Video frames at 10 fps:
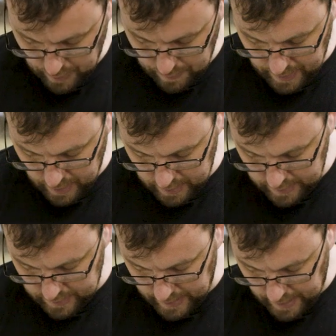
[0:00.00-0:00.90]

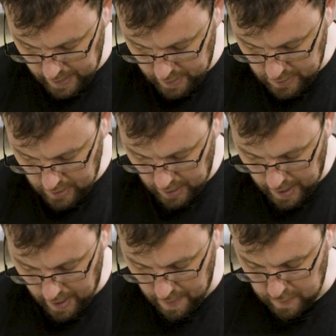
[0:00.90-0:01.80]
because the gears
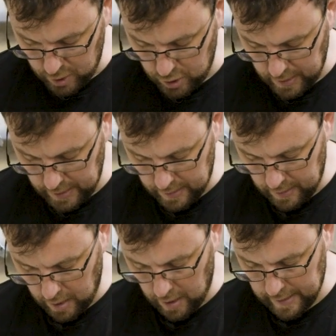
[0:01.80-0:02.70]
are
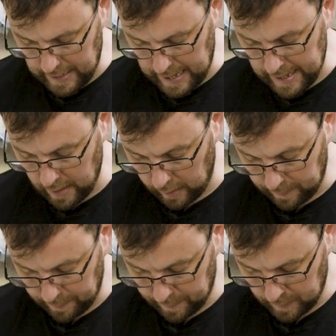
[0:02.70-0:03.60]
machined on an angle.
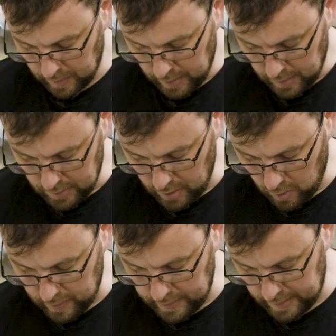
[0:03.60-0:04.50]

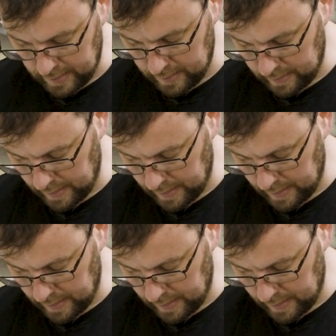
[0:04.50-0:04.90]
So this